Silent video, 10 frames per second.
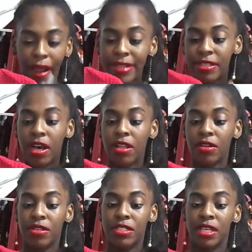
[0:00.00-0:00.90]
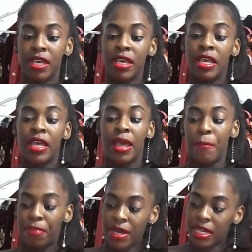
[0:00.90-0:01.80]
colors,
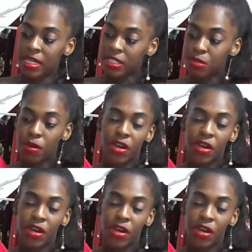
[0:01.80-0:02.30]
but in a sweater